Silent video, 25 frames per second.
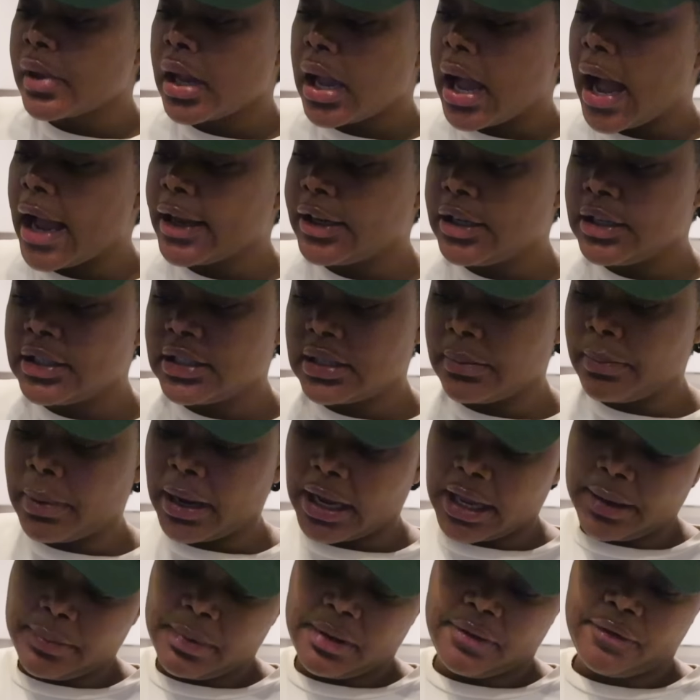I used to
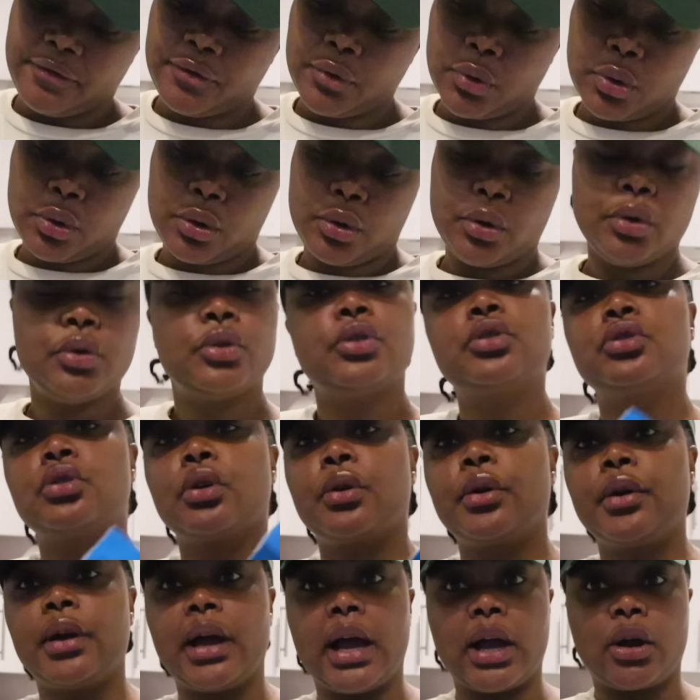buy it before, so
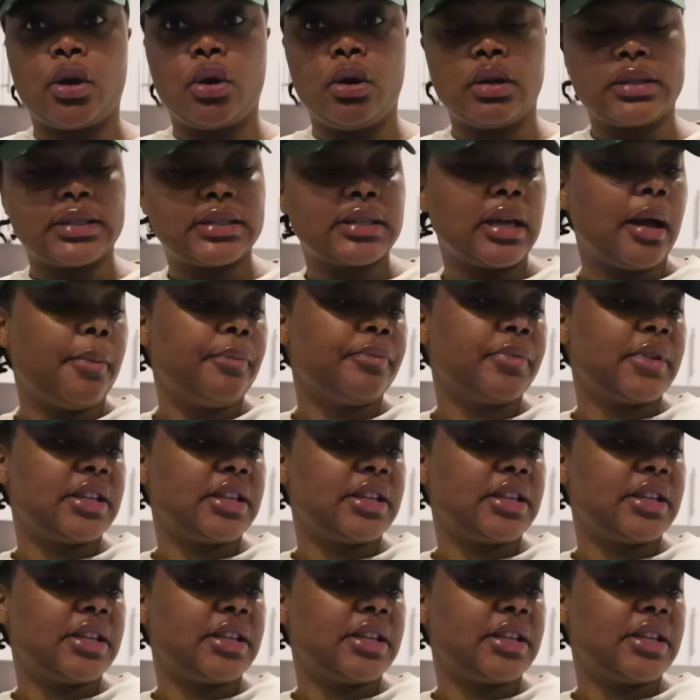I got some.